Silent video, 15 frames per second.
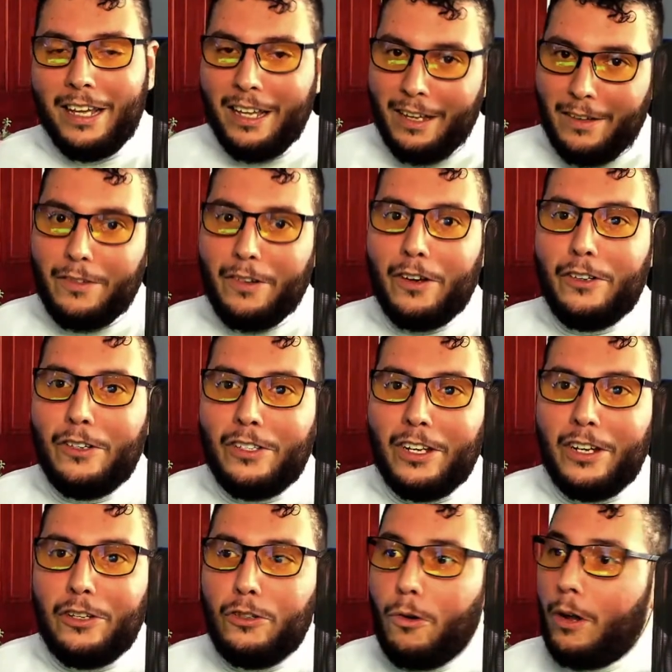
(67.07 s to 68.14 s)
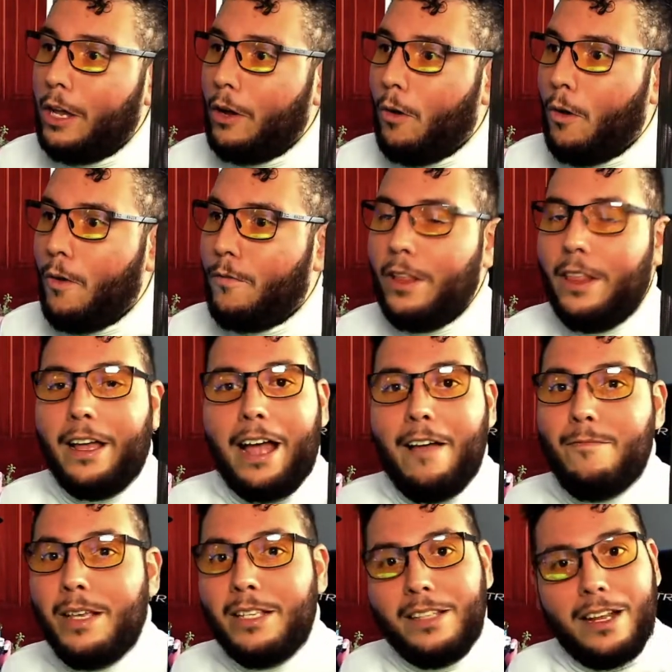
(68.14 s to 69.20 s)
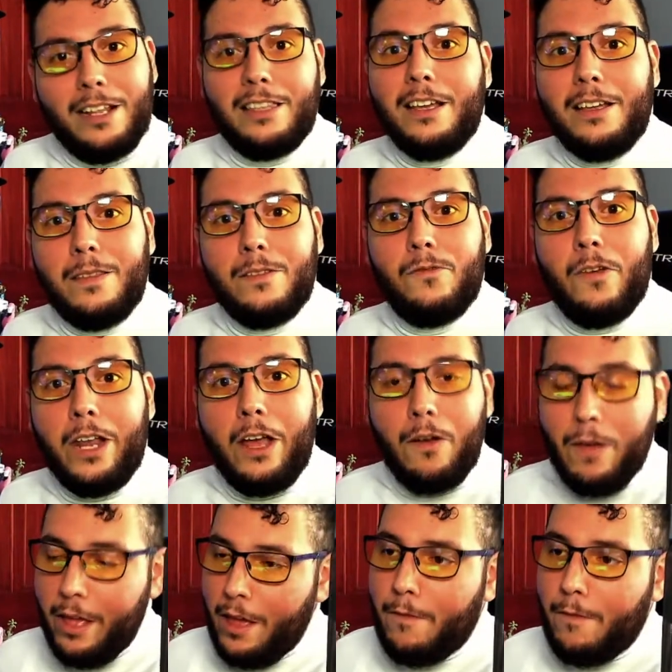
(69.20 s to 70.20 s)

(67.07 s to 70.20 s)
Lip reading: If you're interested in joining or feel like I've missed anything in this video,